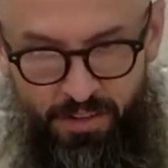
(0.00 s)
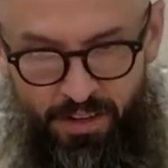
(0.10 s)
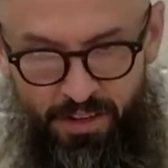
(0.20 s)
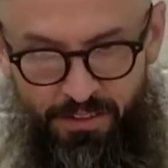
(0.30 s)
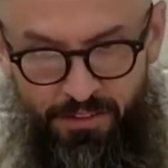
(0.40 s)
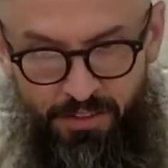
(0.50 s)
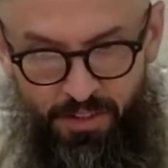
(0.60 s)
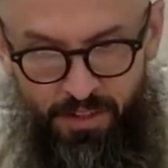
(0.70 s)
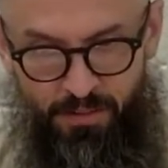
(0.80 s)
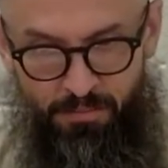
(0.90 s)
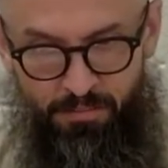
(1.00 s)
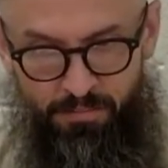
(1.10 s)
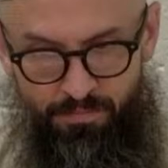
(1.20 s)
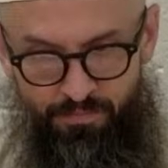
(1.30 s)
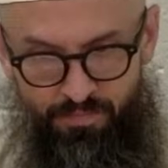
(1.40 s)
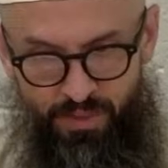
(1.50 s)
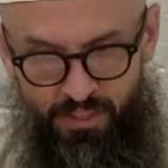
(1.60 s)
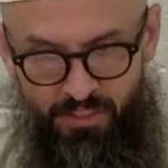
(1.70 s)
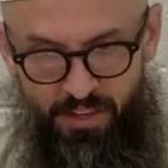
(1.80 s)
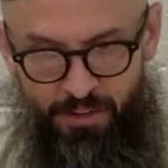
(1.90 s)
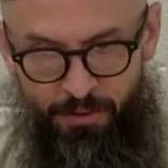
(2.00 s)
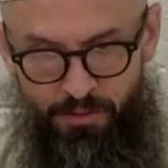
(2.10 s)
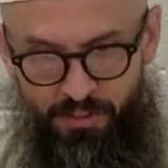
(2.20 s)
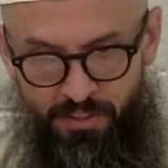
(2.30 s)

as the others.